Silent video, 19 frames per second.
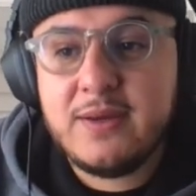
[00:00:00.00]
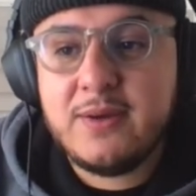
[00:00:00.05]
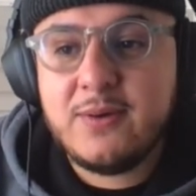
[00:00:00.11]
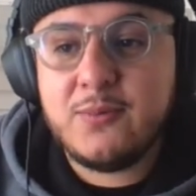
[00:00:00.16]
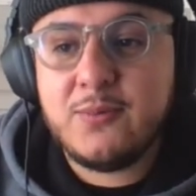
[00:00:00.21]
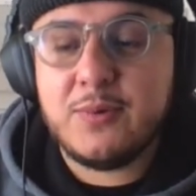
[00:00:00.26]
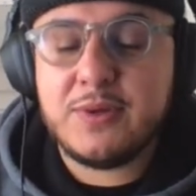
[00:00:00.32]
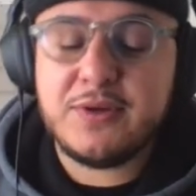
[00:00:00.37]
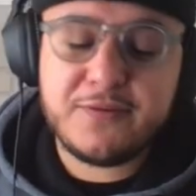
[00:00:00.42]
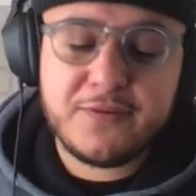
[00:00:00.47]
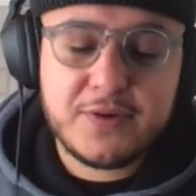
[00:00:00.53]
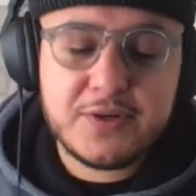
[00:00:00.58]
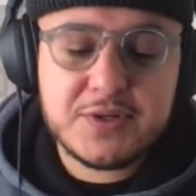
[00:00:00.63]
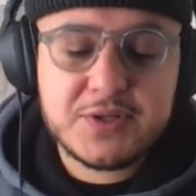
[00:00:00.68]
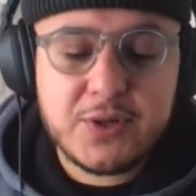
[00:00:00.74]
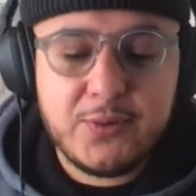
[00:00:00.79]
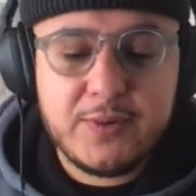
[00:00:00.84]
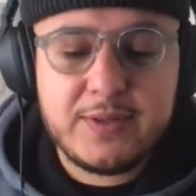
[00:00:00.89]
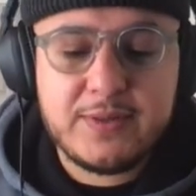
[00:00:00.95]
When you first
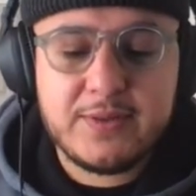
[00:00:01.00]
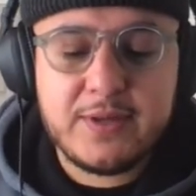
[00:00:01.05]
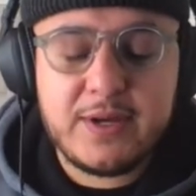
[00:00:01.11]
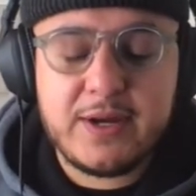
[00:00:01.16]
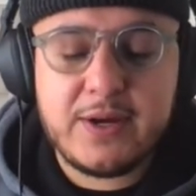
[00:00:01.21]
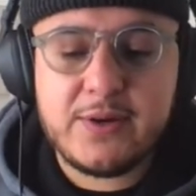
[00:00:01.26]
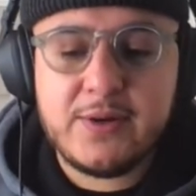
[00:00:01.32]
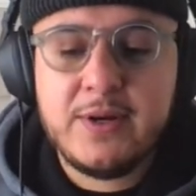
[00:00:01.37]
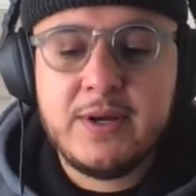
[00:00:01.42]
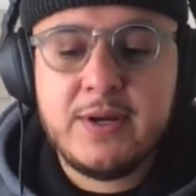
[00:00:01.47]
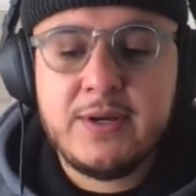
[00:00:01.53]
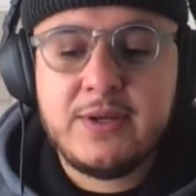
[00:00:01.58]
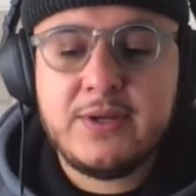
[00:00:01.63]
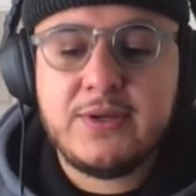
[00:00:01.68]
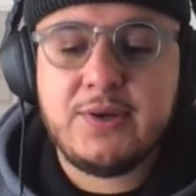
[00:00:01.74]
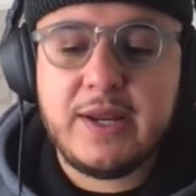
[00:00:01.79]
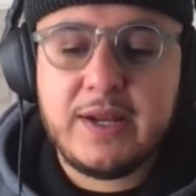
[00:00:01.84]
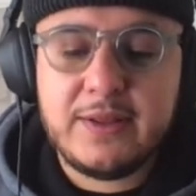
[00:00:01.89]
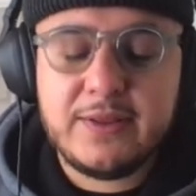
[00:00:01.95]
go in there,
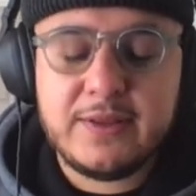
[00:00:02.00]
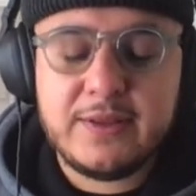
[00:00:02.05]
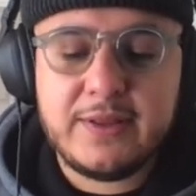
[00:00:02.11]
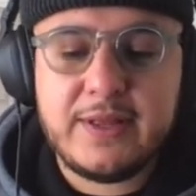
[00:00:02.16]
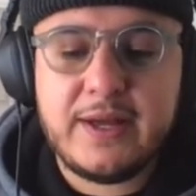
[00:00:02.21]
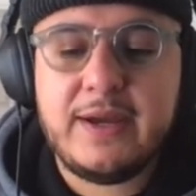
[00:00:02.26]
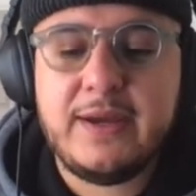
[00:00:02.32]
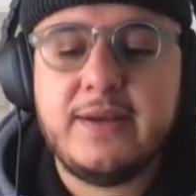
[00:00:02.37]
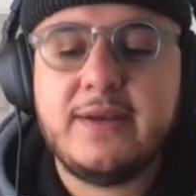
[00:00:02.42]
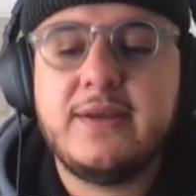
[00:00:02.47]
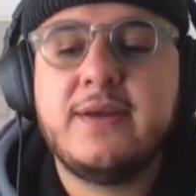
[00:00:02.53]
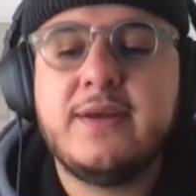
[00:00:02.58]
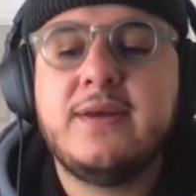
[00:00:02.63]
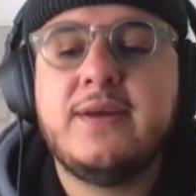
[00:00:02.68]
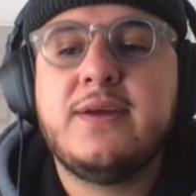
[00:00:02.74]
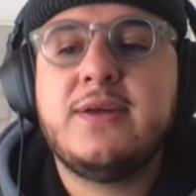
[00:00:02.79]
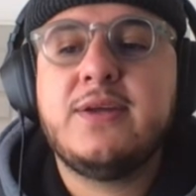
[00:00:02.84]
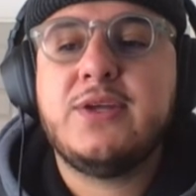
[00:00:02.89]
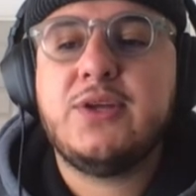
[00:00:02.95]
you get in the line,
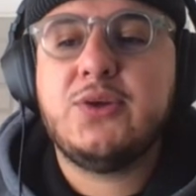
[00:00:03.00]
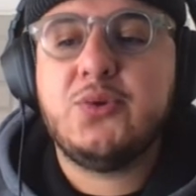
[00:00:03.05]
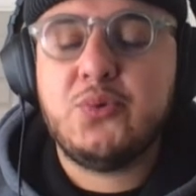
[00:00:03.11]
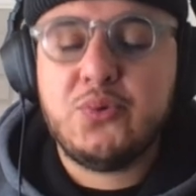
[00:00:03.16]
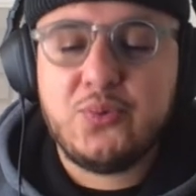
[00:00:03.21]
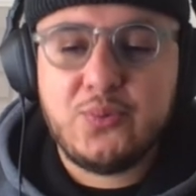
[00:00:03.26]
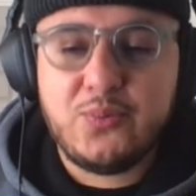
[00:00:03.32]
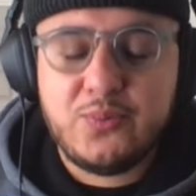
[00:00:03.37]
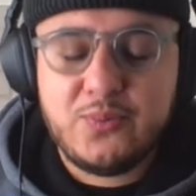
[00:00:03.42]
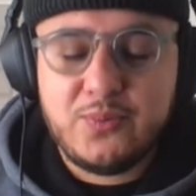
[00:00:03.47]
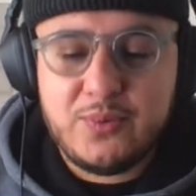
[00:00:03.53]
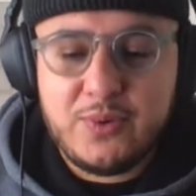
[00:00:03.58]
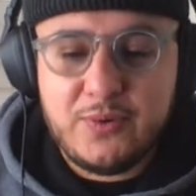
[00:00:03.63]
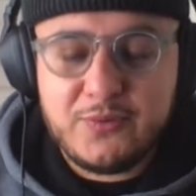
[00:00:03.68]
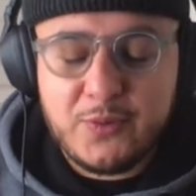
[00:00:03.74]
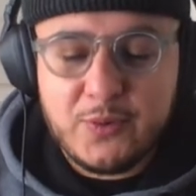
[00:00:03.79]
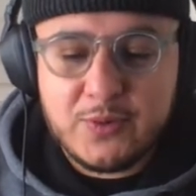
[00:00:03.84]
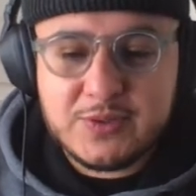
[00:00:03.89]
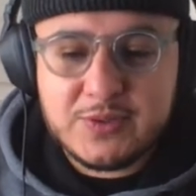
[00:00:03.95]
you, of
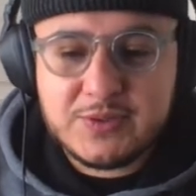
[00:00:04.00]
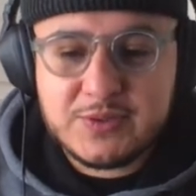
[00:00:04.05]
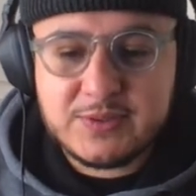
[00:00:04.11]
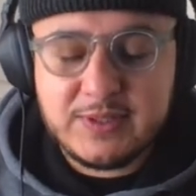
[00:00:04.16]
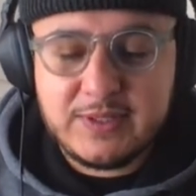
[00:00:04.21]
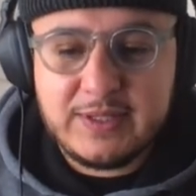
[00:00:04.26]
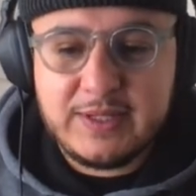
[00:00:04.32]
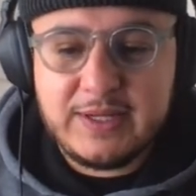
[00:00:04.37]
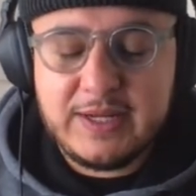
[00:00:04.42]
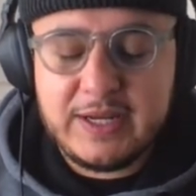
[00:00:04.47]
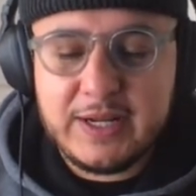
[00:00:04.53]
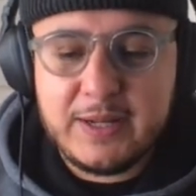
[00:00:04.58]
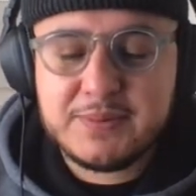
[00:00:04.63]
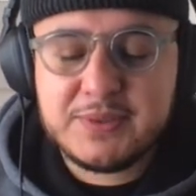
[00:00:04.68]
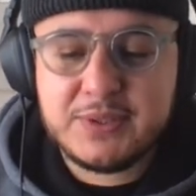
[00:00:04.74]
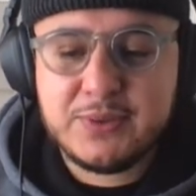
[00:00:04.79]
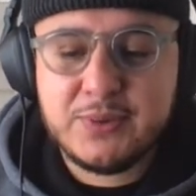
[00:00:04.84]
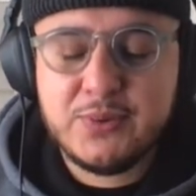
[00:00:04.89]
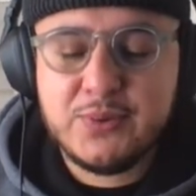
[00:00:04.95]
course, get up
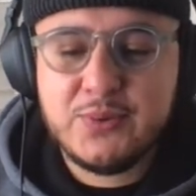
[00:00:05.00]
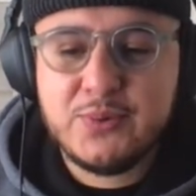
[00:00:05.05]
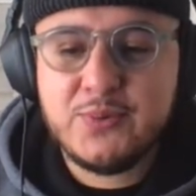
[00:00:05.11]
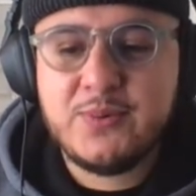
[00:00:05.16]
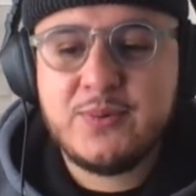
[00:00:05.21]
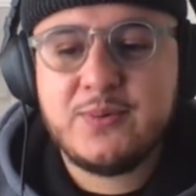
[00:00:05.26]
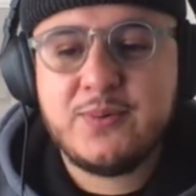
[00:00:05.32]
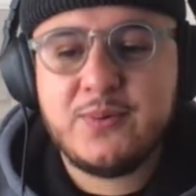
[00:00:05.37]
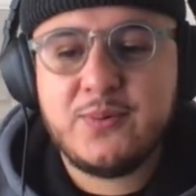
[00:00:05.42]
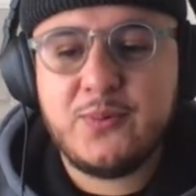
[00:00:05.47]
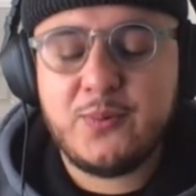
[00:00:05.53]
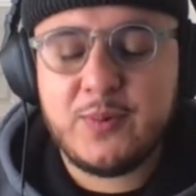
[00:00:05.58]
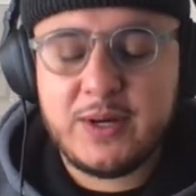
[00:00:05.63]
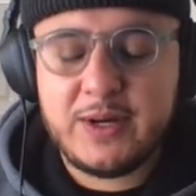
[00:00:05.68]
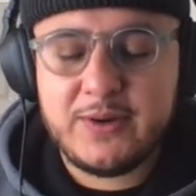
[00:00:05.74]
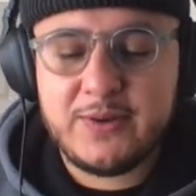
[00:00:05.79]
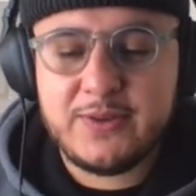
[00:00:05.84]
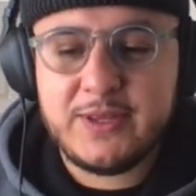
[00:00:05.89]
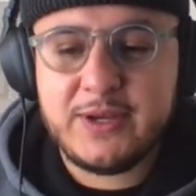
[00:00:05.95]
to
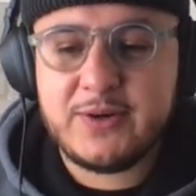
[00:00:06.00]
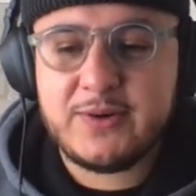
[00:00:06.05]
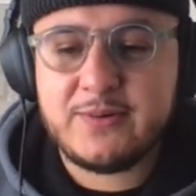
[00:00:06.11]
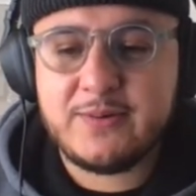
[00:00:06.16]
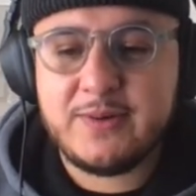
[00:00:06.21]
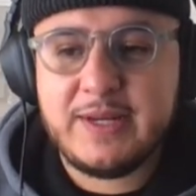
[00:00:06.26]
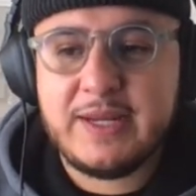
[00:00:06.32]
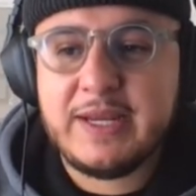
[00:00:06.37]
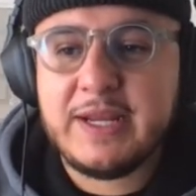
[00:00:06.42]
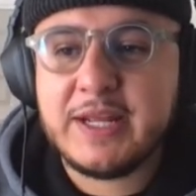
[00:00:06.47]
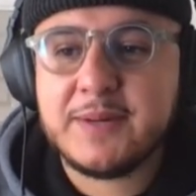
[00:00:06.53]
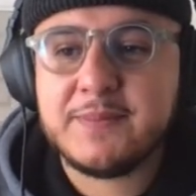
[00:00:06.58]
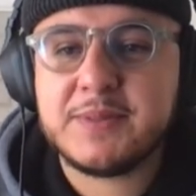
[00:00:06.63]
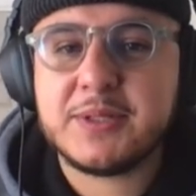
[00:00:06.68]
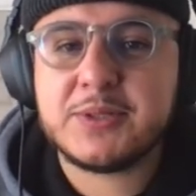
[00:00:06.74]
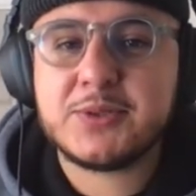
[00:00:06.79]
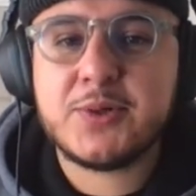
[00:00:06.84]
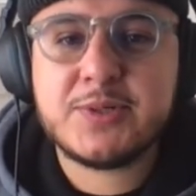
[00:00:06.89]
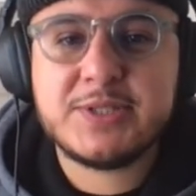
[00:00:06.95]
where they're heating up the
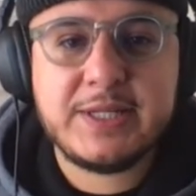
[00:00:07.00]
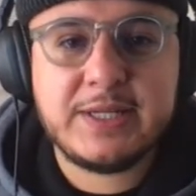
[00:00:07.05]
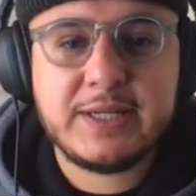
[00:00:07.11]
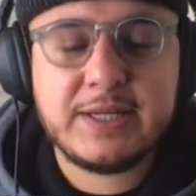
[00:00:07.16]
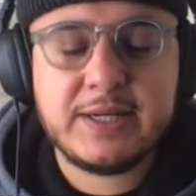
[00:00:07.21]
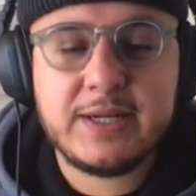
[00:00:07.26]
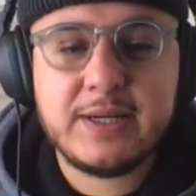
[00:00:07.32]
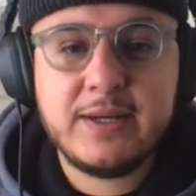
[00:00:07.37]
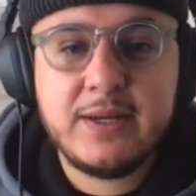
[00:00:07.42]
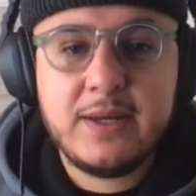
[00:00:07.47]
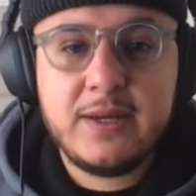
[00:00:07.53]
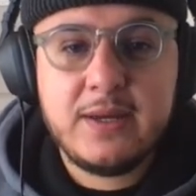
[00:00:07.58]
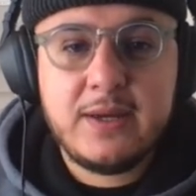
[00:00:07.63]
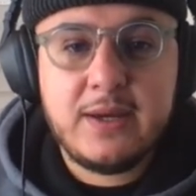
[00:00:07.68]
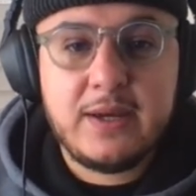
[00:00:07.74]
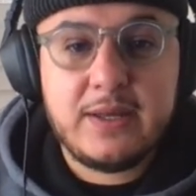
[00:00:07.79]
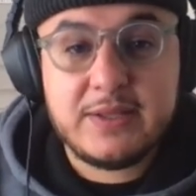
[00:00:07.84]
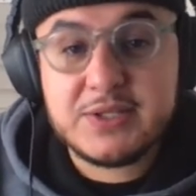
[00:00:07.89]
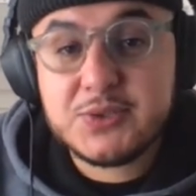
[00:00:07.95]
tortilla,
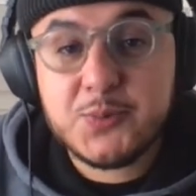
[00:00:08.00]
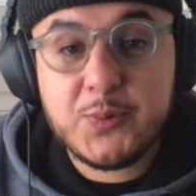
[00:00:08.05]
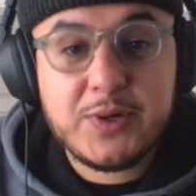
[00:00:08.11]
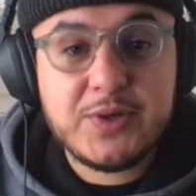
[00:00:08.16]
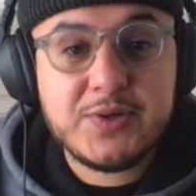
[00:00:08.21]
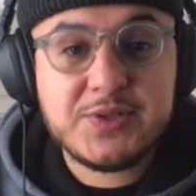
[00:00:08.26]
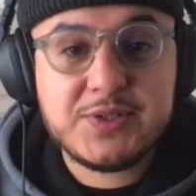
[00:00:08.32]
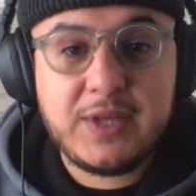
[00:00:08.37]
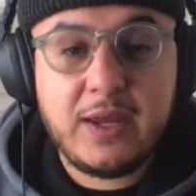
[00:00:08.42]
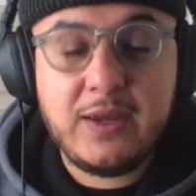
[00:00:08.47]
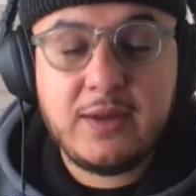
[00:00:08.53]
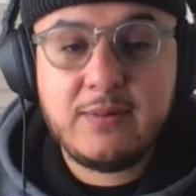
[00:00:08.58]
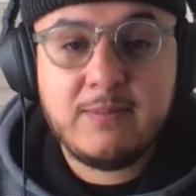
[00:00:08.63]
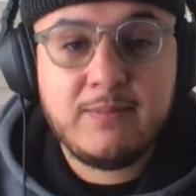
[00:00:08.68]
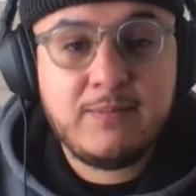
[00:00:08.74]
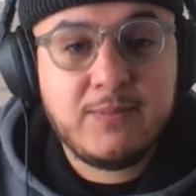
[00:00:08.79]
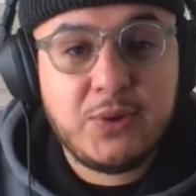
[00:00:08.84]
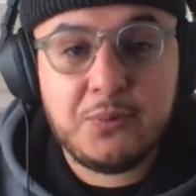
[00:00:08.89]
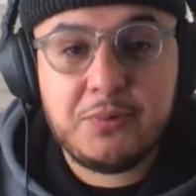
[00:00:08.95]
and this is where you say
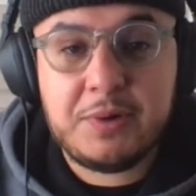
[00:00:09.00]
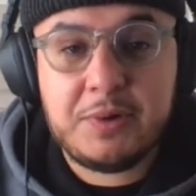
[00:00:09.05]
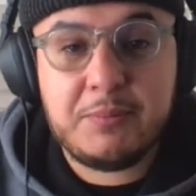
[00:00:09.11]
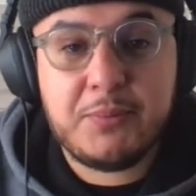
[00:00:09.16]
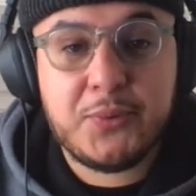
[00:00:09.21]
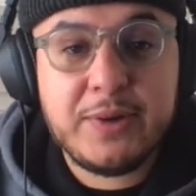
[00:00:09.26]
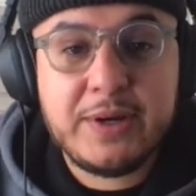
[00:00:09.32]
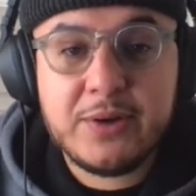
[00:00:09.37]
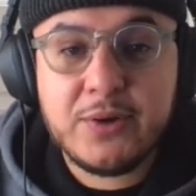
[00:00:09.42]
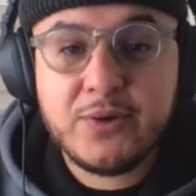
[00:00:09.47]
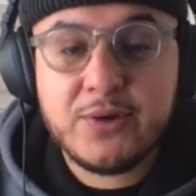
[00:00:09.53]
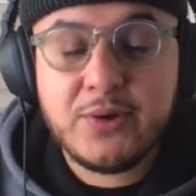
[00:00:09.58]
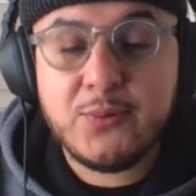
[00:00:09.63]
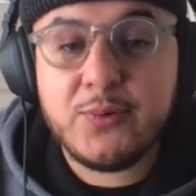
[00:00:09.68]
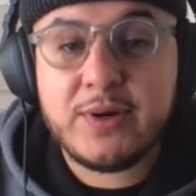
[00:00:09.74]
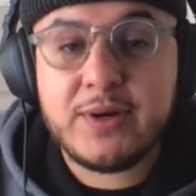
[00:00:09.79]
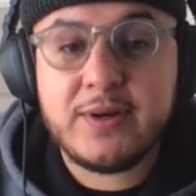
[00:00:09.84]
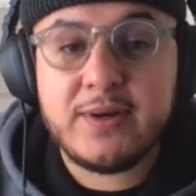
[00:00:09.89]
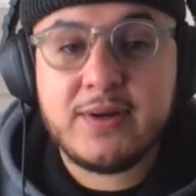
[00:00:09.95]
you want a burrito, you
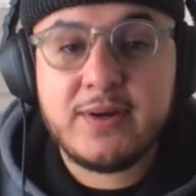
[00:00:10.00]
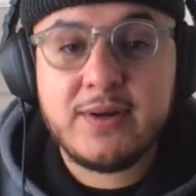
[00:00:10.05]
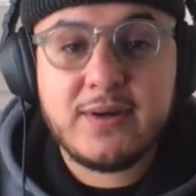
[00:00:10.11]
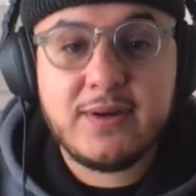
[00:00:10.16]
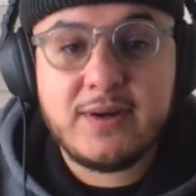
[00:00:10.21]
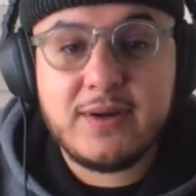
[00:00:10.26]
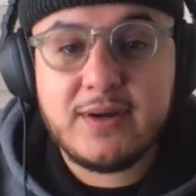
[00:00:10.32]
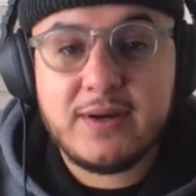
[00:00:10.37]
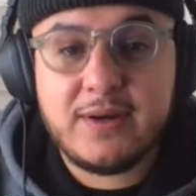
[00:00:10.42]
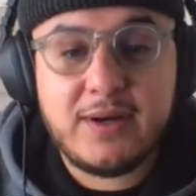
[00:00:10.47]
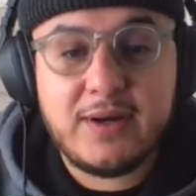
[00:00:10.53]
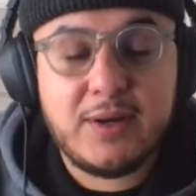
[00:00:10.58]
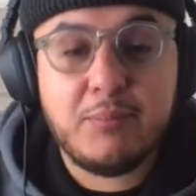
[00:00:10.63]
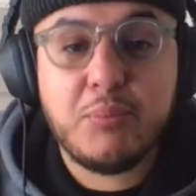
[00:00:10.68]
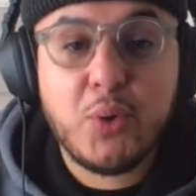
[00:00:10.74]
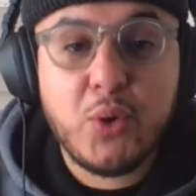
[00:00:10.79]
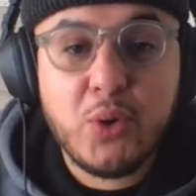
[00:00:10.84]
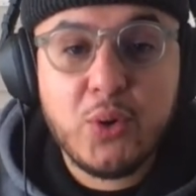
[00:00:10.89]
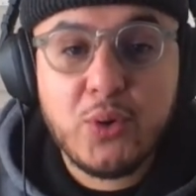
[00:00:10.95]
want a
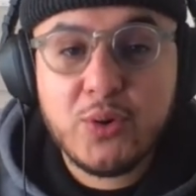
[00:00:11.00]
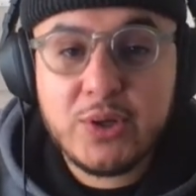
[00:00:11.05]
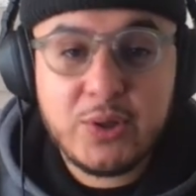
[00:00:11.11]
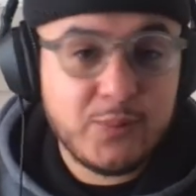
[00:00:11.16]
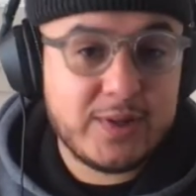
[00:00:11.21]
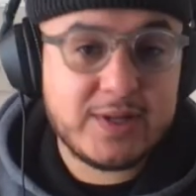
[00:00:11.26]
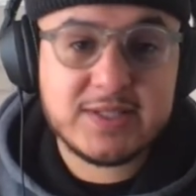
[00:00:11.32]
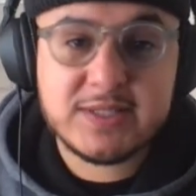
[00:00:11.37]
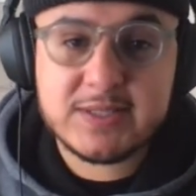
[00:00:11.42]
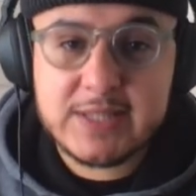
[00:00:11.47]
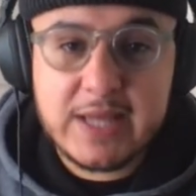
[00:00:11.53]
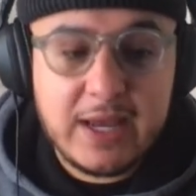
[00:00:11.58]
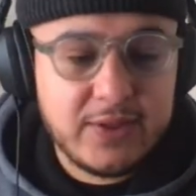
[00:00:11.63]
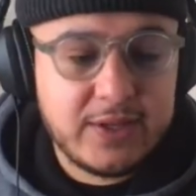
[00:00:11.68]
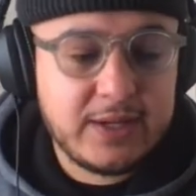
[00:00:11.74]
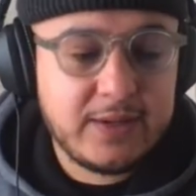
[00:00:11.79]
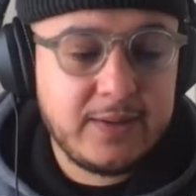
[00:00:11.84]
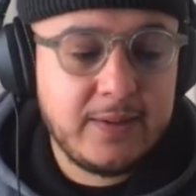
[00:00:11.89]
bowl, you want a salad.